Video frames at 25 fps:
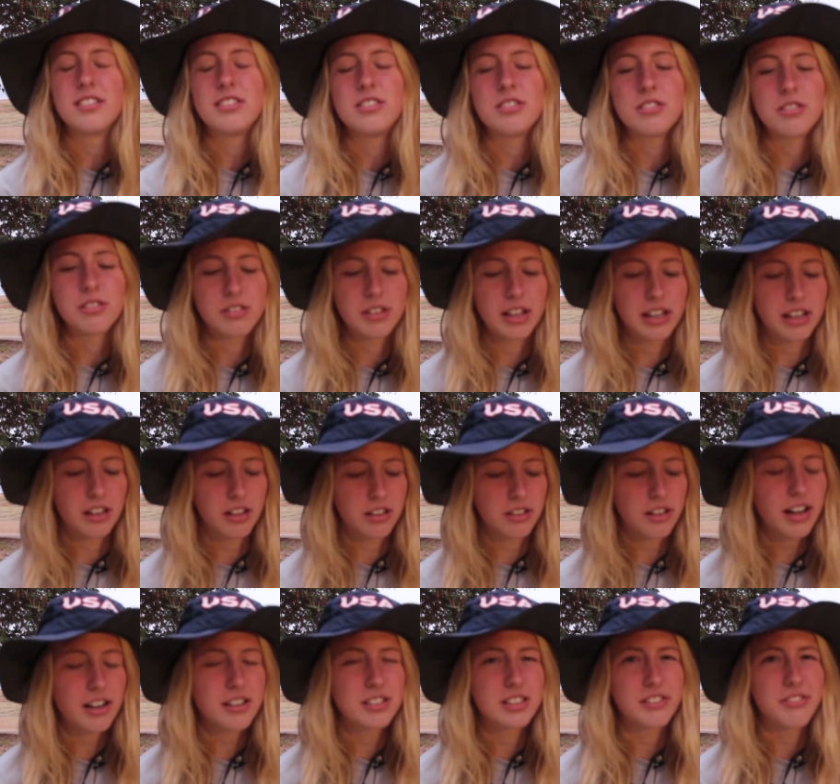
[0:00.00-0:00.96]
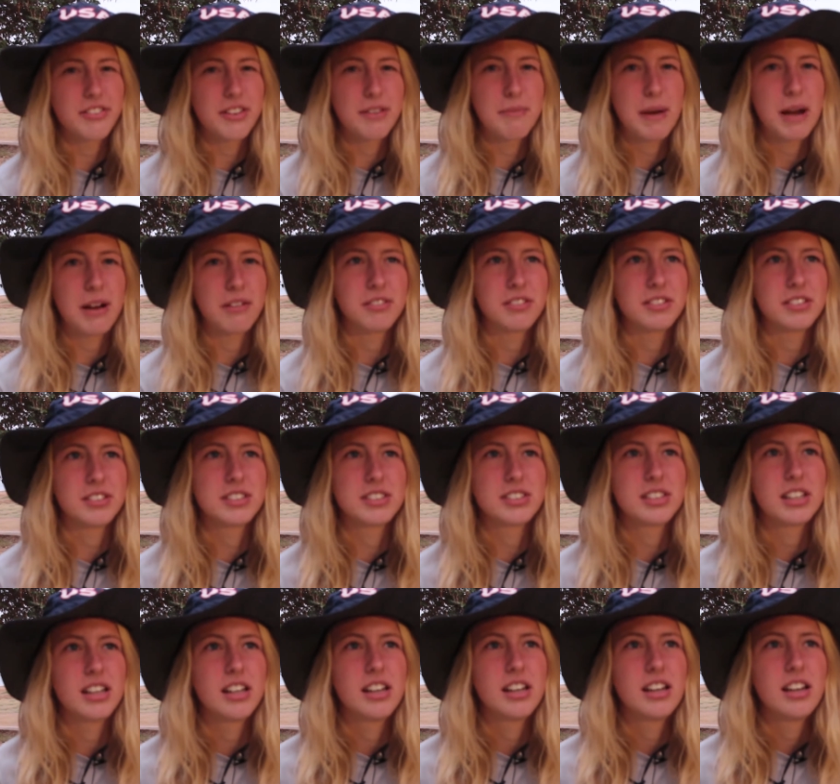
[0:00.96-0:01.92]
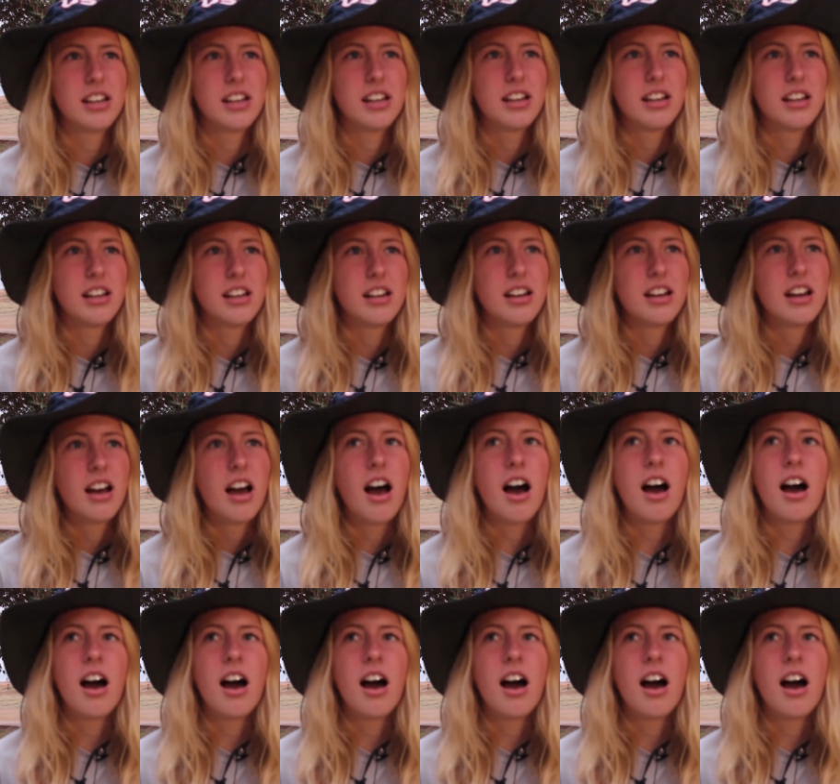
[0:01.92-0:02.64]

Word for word: do like a lot of like stuff in the mountains. Other subjects, maybe.